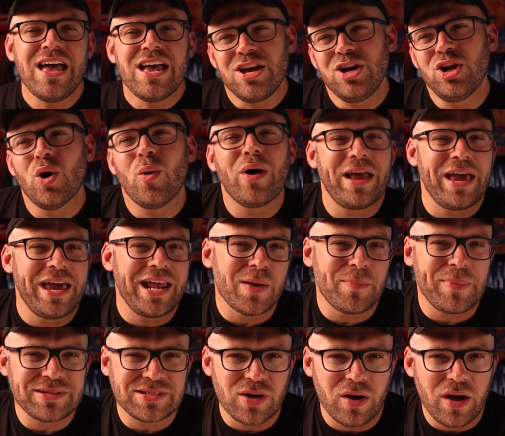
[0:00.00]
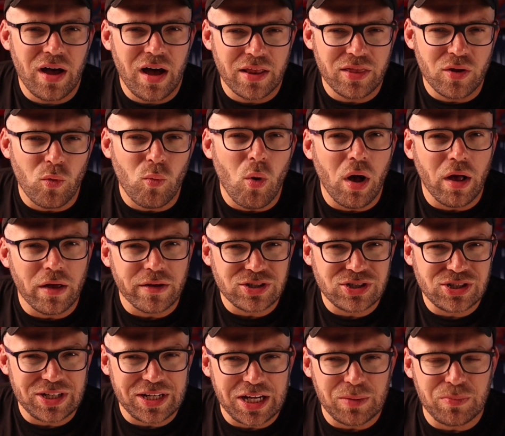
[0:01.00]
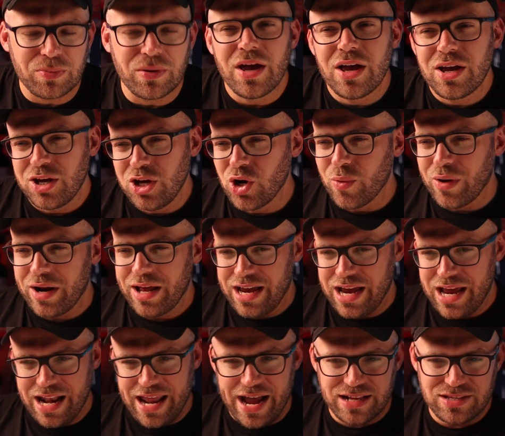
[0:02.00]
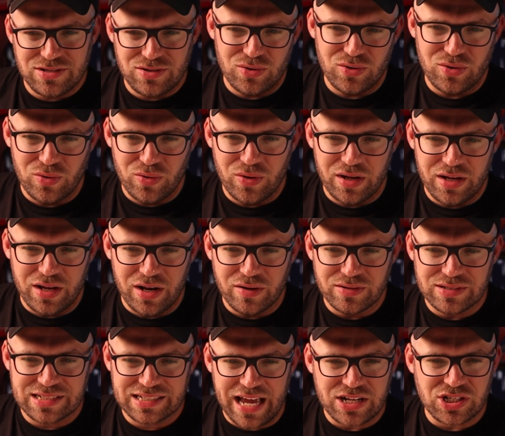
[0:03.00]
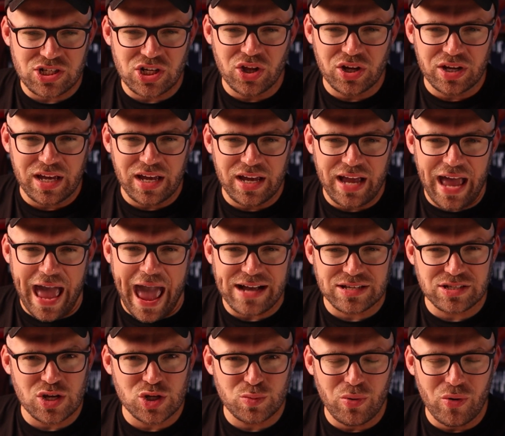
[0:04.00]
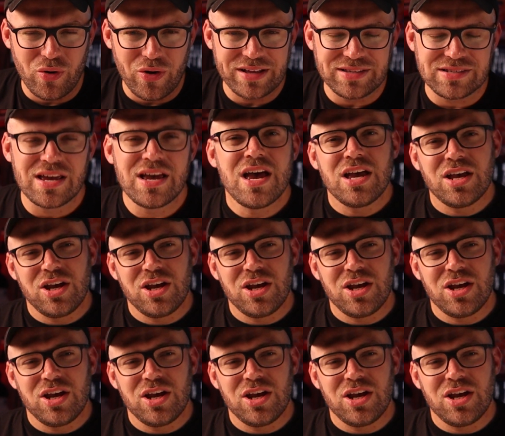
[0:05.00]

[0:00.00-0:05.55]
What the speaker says: You don't want to end up as on the wall of sheep. You don't want to connect to, you know, sketchy looking access points.